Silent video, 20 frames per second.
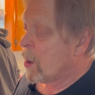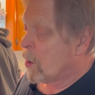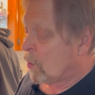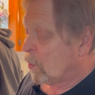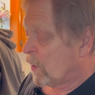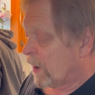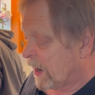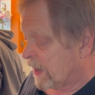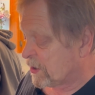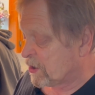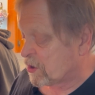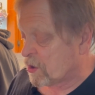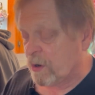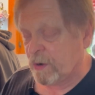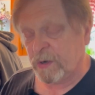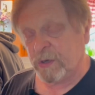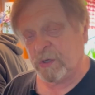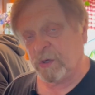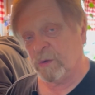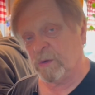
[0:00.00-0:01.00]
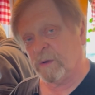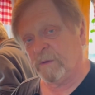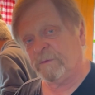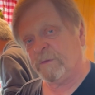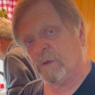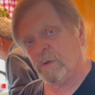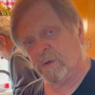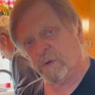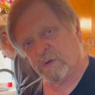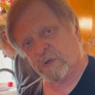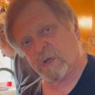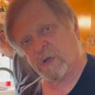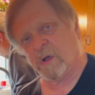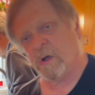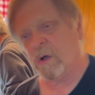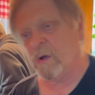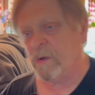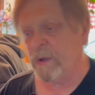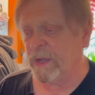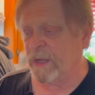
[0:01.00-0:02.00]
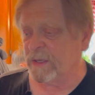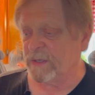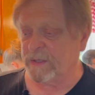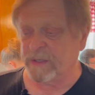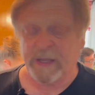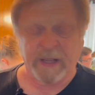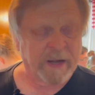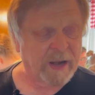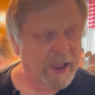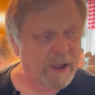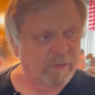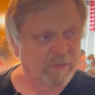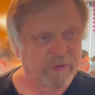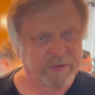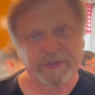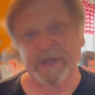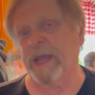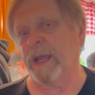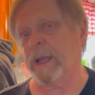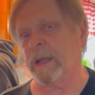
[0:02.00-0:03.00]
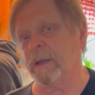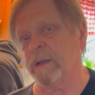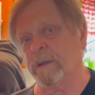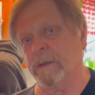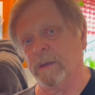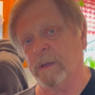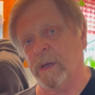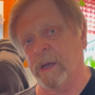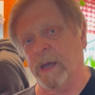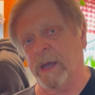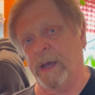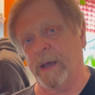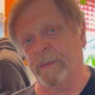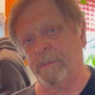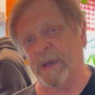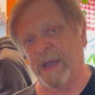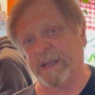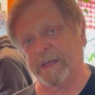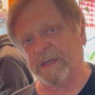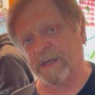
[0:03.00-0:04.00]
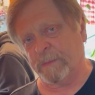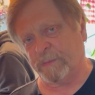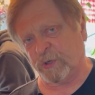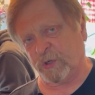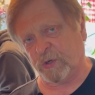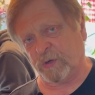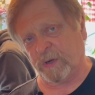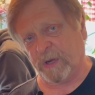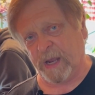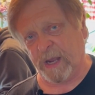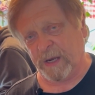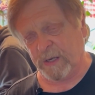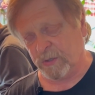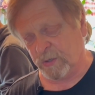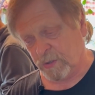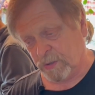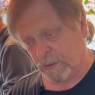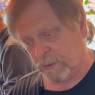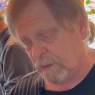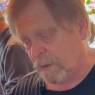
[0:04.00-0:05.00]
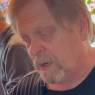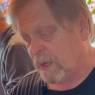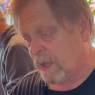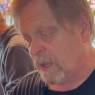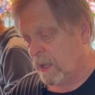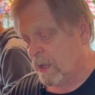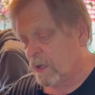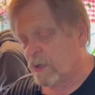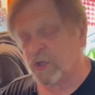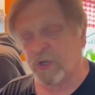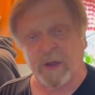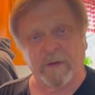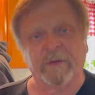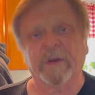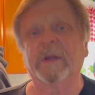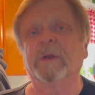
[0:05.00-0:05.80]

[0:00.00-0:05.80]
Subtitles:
What I started doing a few years ago is then I will take my temperature gauge and shove it